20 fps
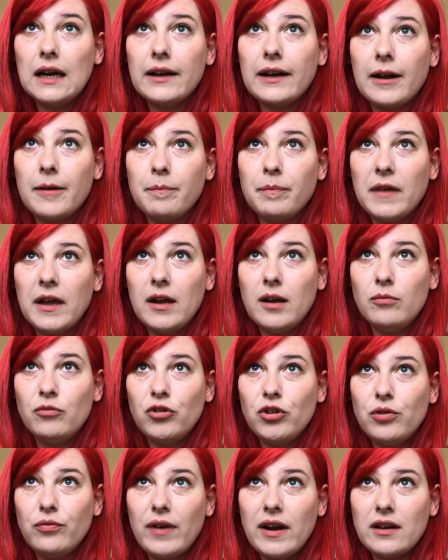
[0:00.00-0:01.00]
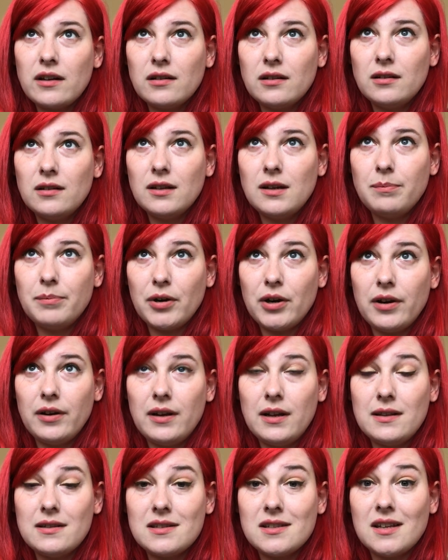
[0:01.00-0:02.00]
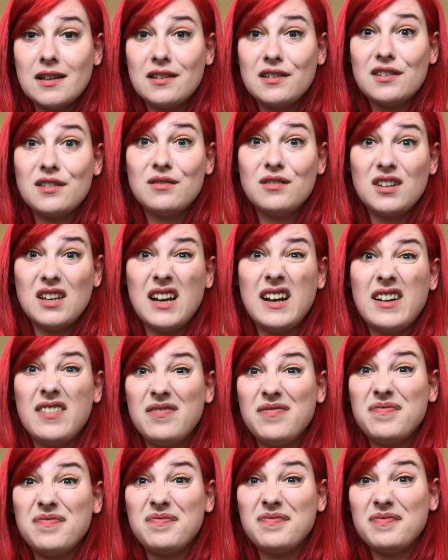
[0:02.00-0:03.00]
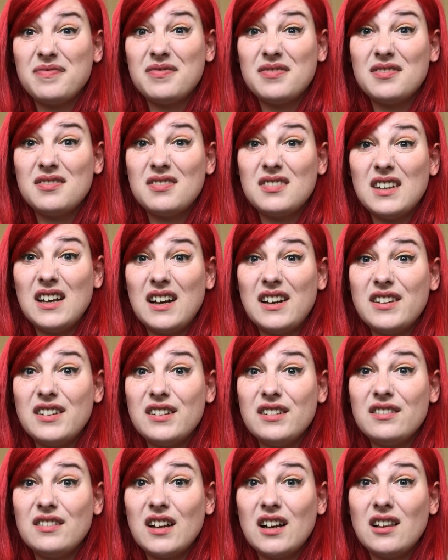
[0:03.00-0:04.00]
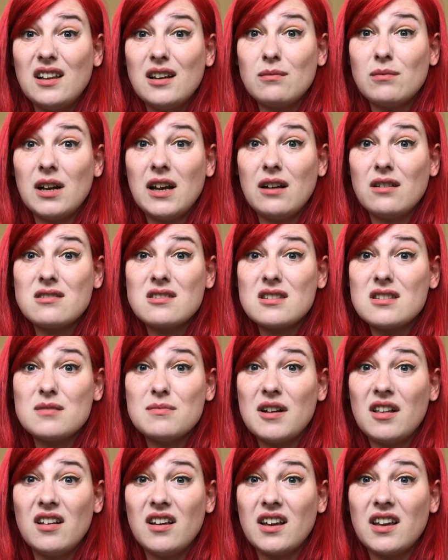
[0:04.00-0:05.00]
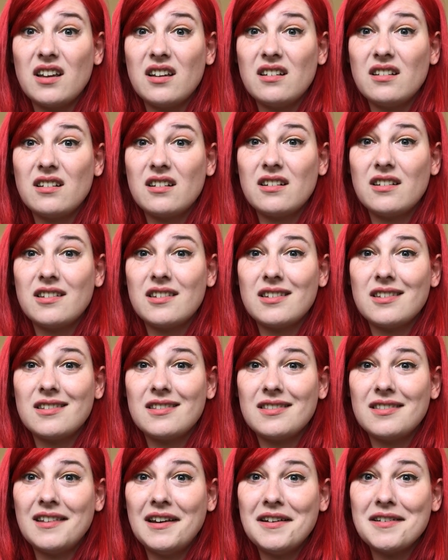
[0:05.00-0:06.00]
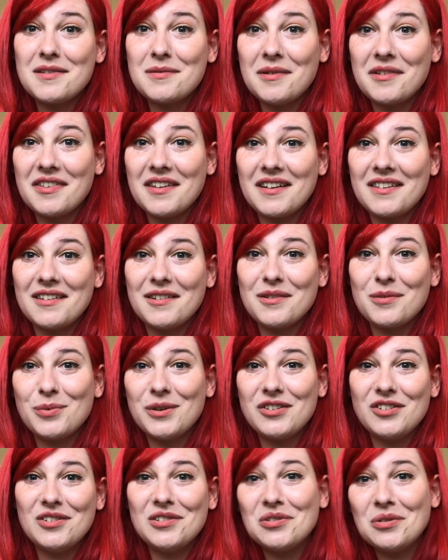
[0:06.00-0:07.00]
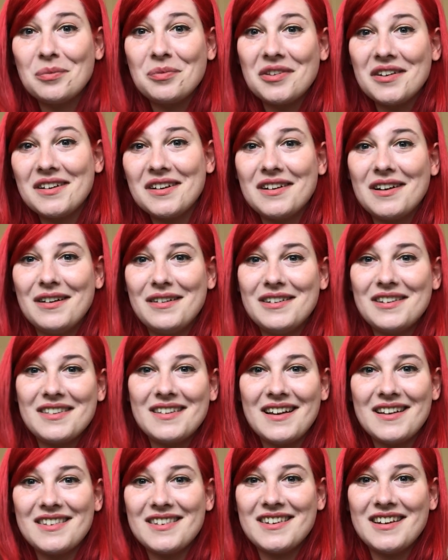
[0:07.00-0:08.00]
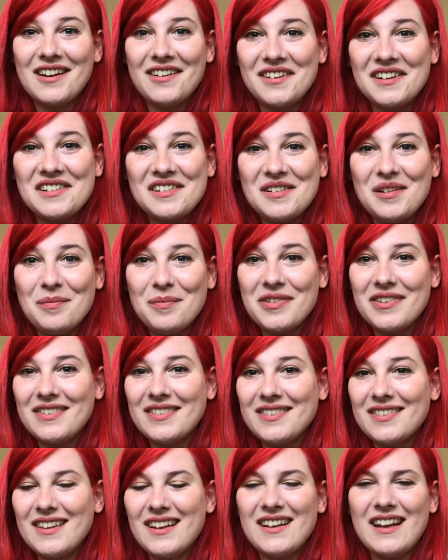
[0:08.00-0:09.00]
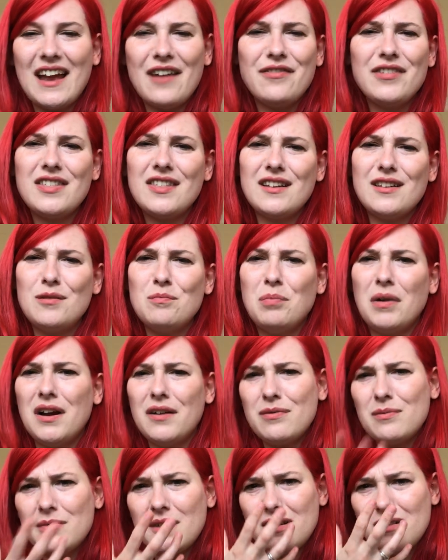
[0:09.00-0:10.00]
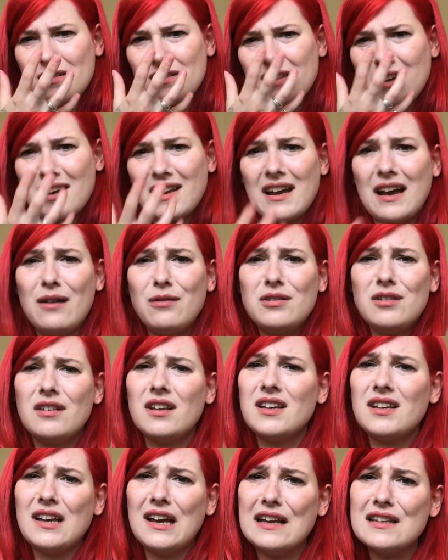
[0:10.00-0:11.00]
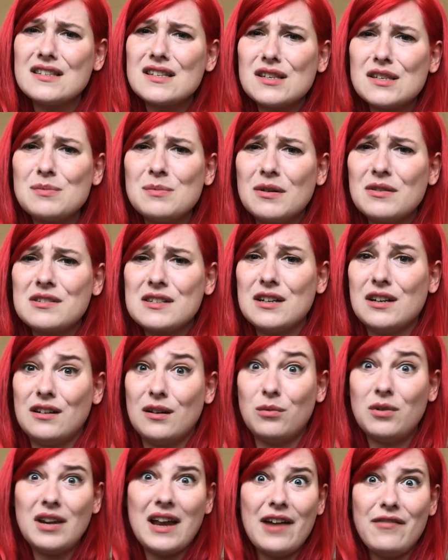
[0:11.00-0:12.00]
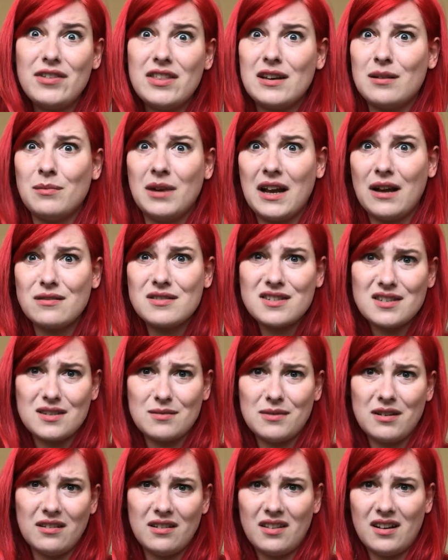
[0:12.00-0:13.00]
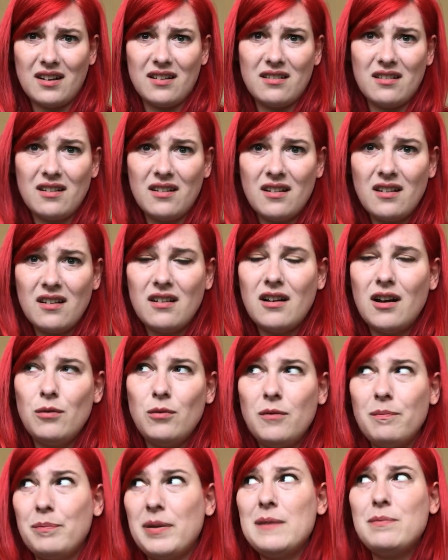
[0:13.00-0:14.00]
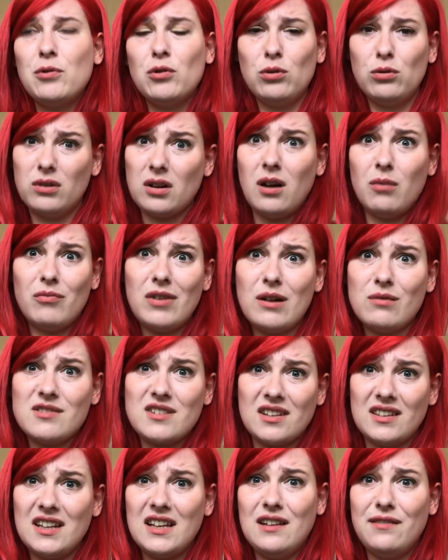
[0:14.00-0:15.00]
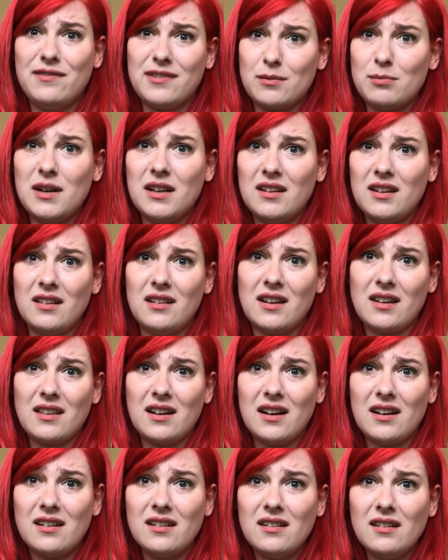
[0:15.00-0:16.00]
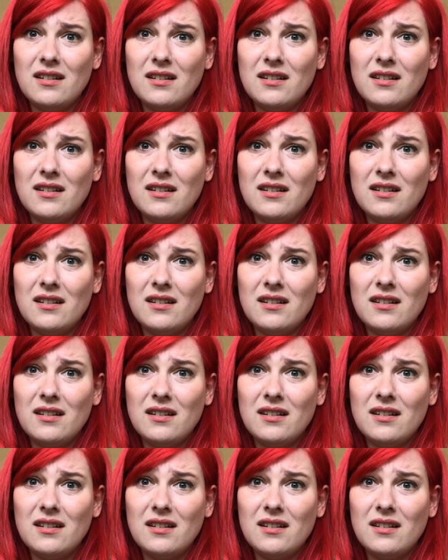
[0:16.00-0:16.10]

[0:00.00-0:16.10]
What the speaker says: Okay, do you regularly burn incense? Yeah, I do. I like my house to smell like it, because then it smells like those witchy shops that you go into, the esoteric shops, and everything you buy from there, you take it out and you're like, yes, it smells good. I want everything in my house to smell like that. I want people who come round to leave smelling like that.